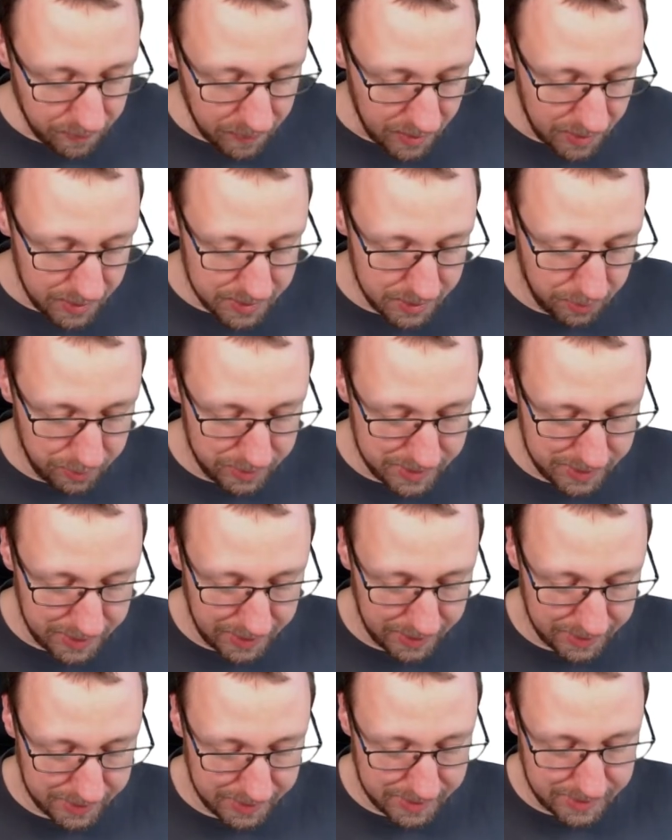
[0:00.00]
So we say
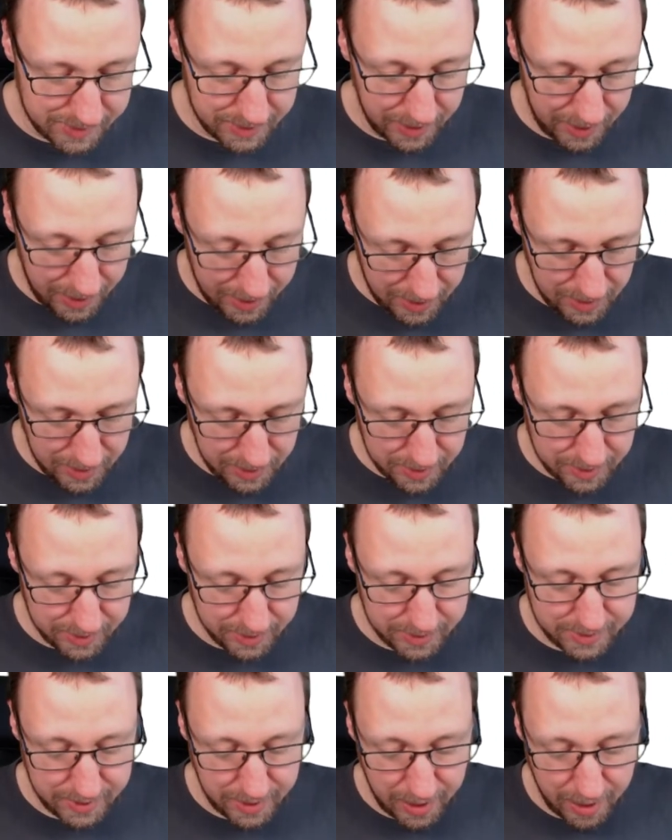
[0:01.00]
that Xl
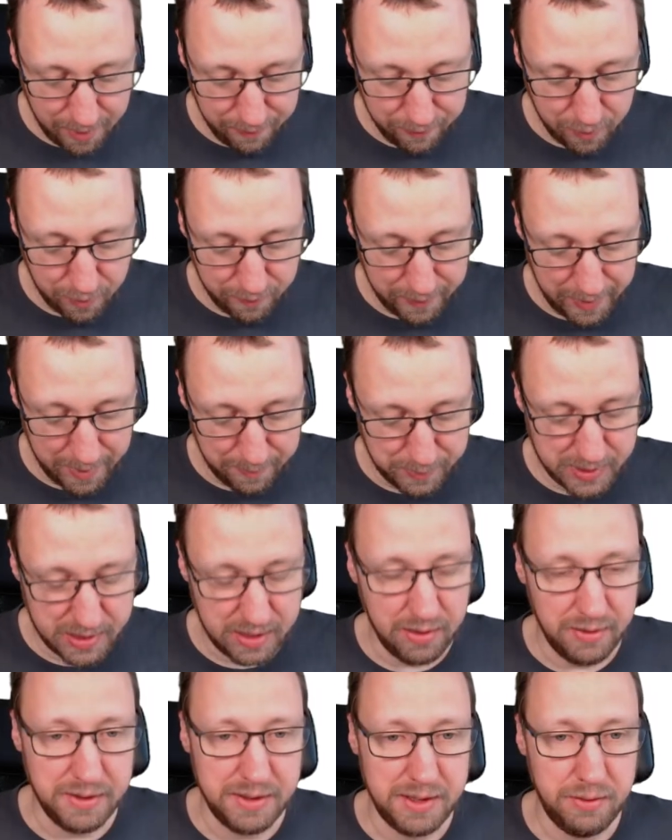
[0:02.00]
is f of
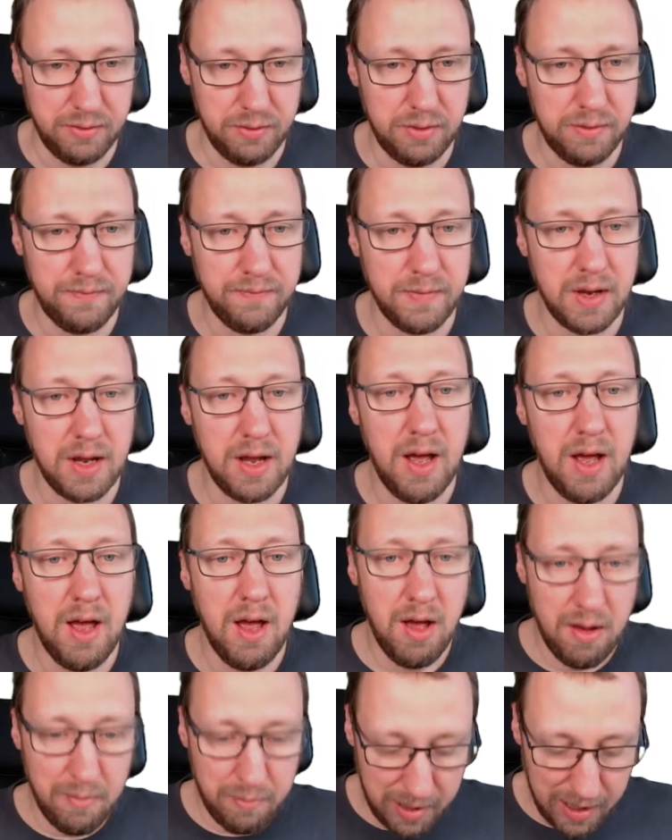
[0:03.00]
epsilon 0
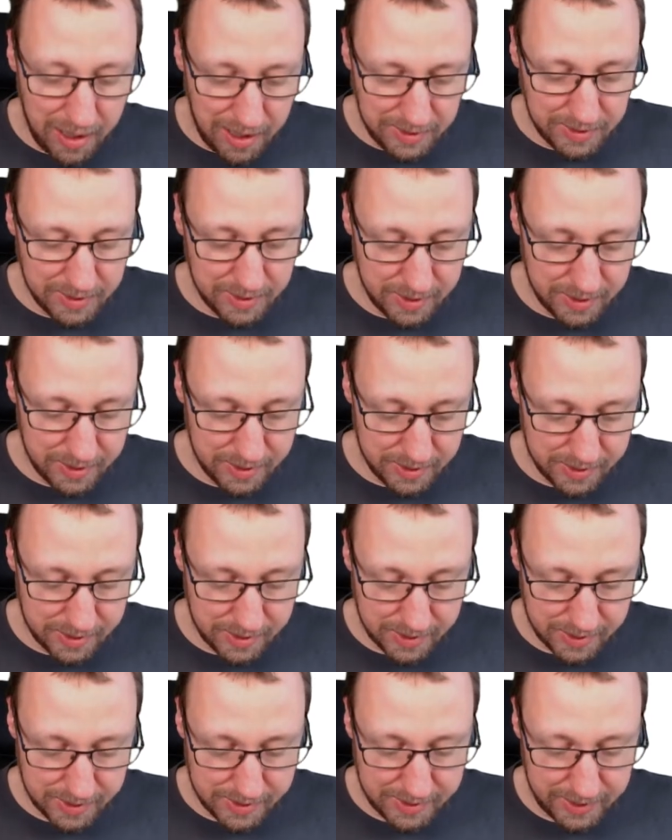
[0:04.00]
plus
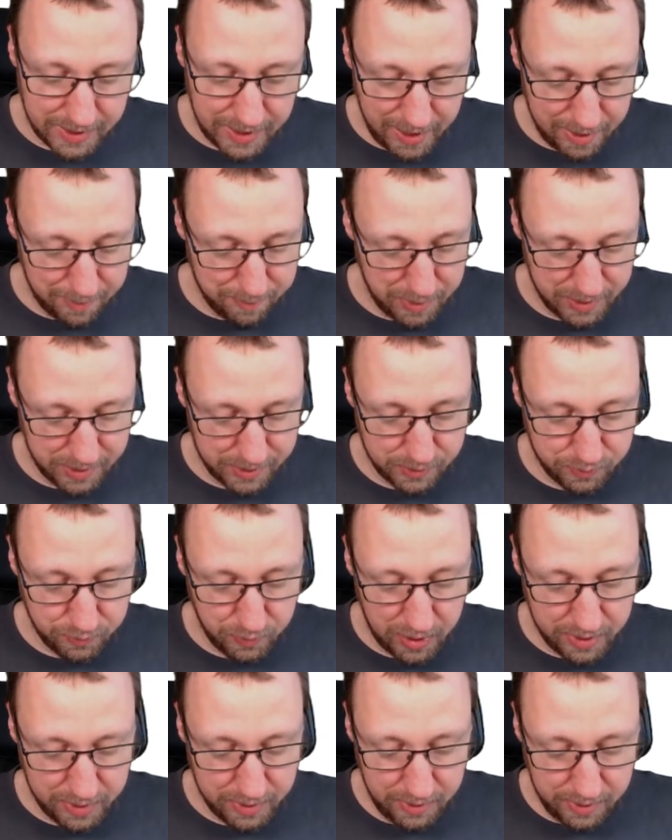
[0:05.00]
Xl minus
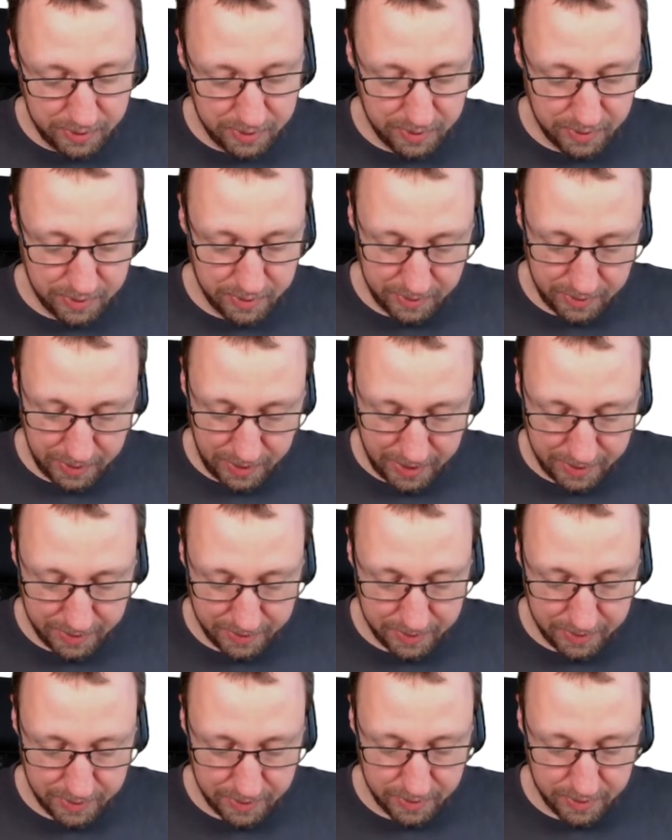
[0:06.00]
1
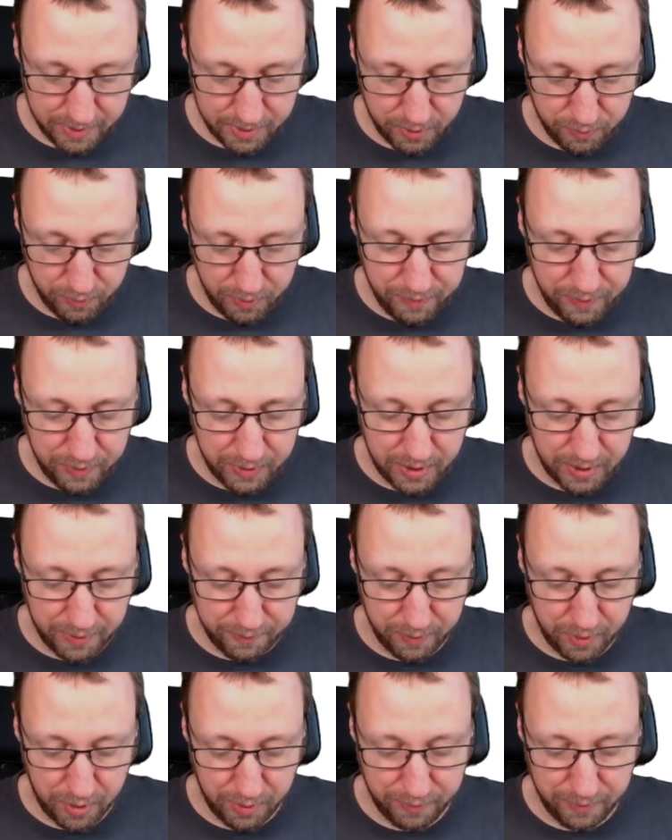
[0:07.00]
and the
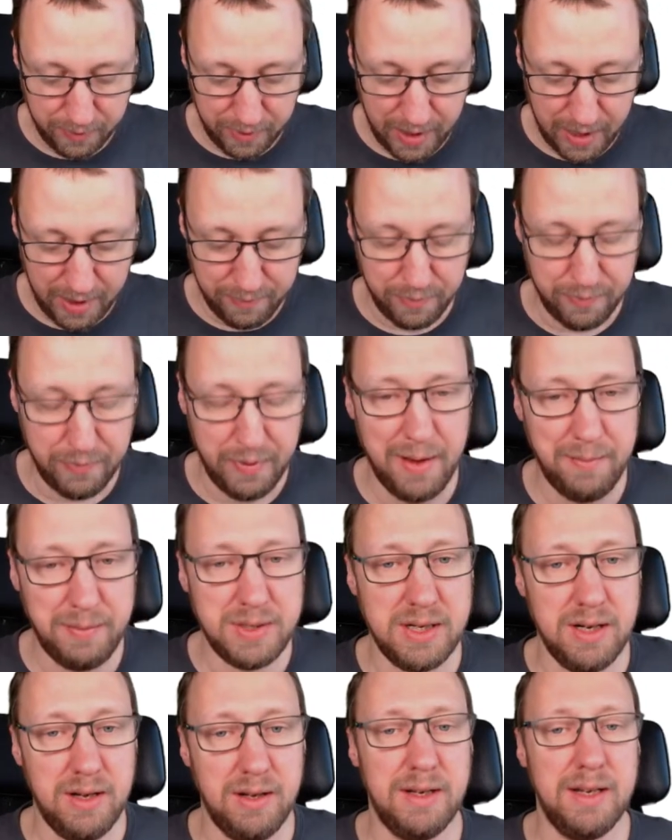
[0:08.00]
derivative of f of
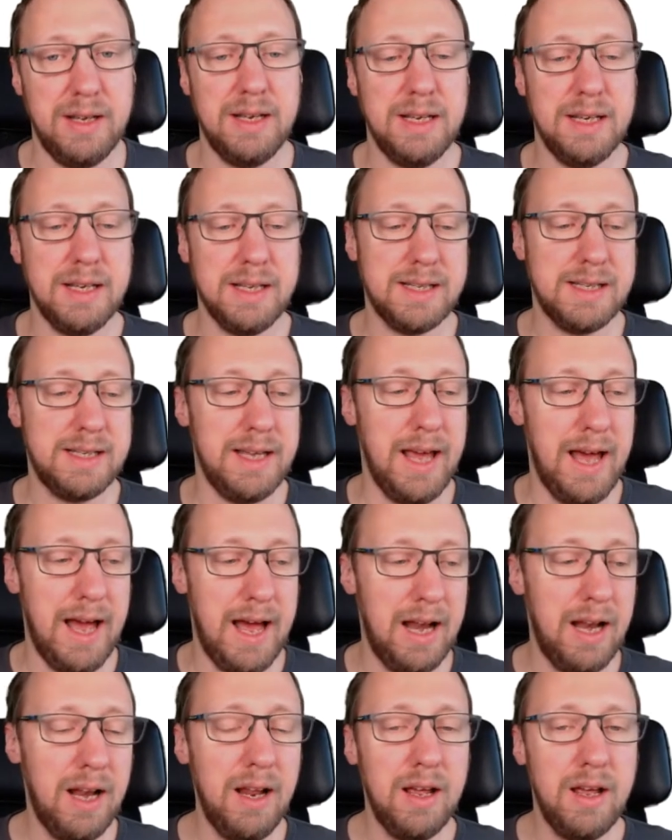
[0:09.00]
epsilon
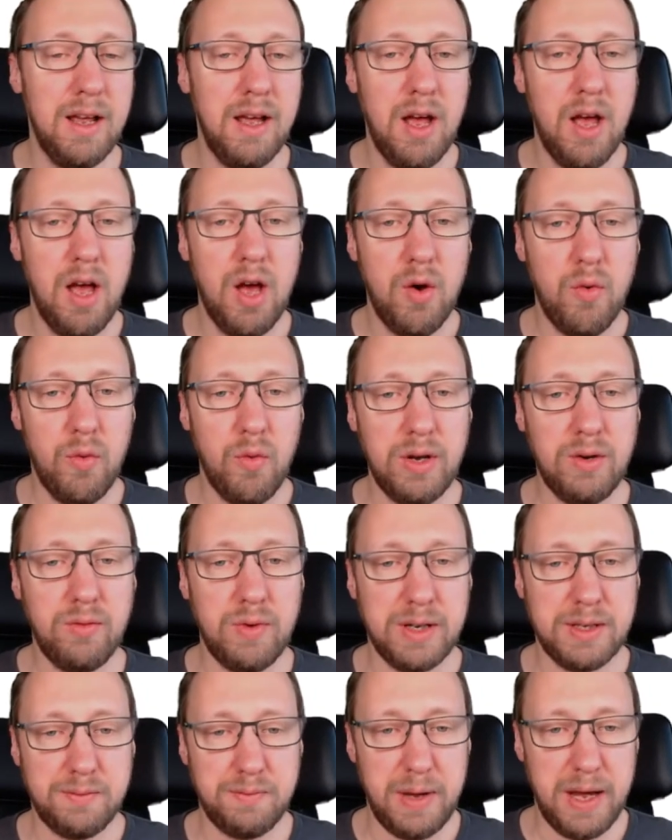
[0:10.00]
Cl with
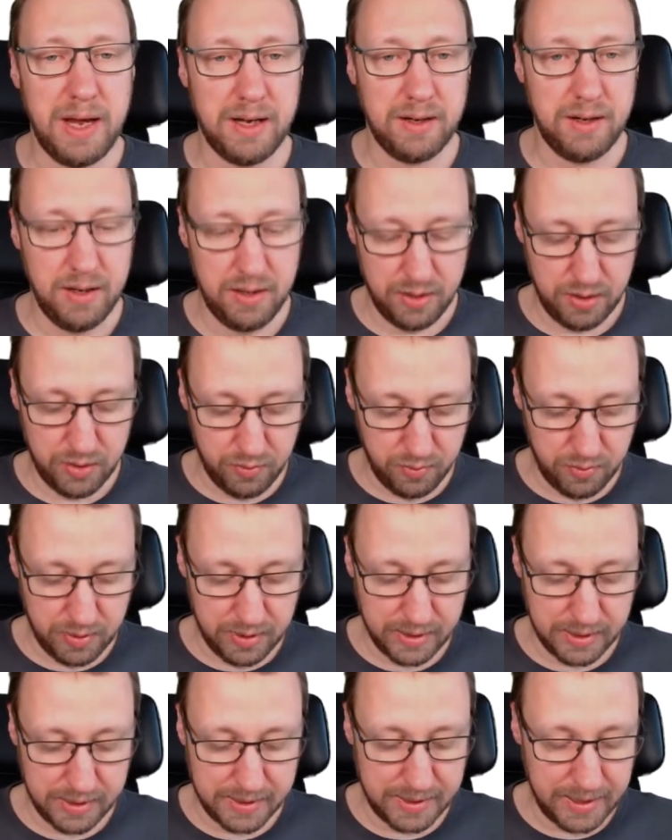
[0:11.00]
respect to
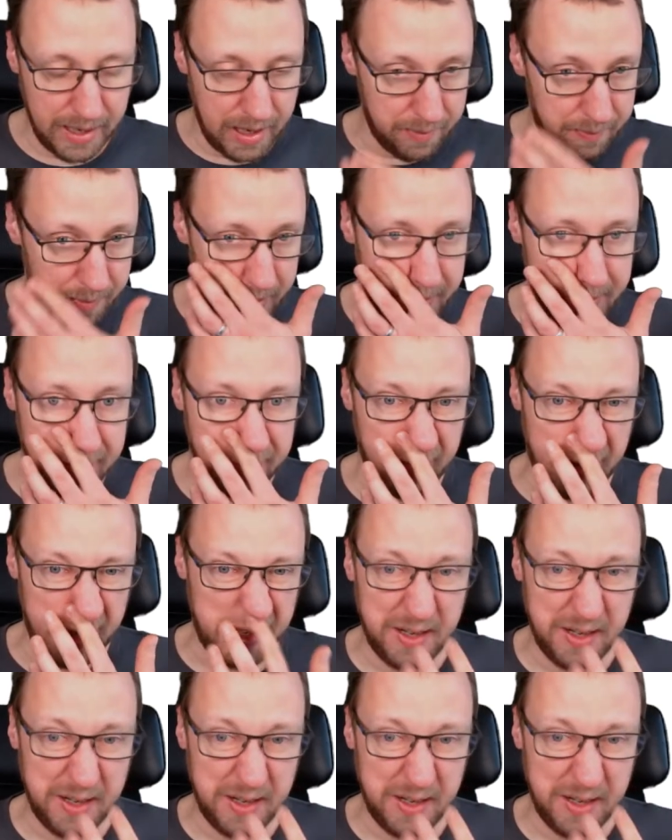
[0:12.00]
Xl minus 1.